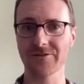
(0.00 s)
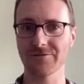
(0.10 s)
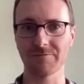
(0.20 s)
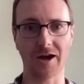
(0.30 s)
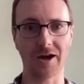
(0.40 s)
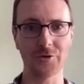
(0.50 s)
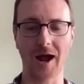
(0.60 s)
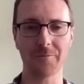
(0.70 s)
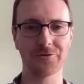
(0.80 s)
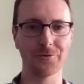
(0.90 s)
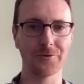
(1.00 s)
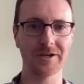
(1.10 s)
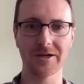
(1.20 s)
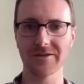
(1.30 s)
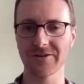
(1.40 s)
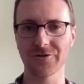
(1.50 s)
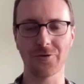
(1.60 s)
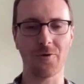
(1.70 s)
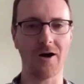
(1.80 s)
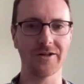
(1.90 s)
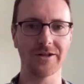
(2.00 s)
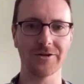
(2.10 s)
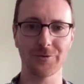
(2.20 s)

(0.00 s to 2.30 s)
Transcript: You absolutely need a digital wallet.